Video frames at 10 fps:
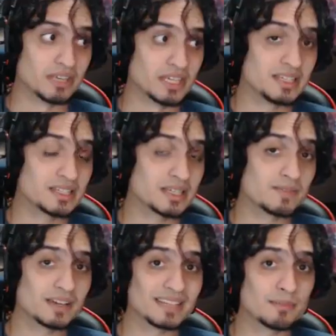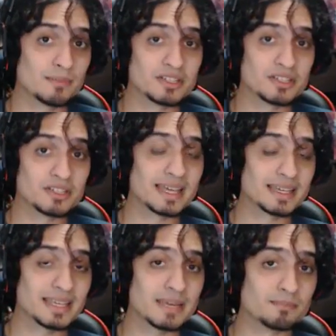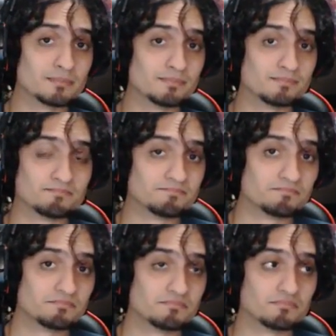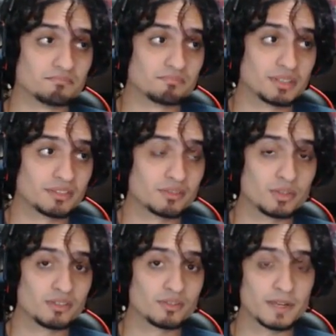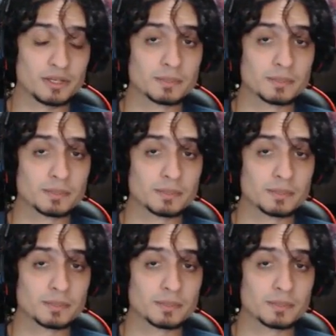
need to invest that much into that game because the Wii was a failure.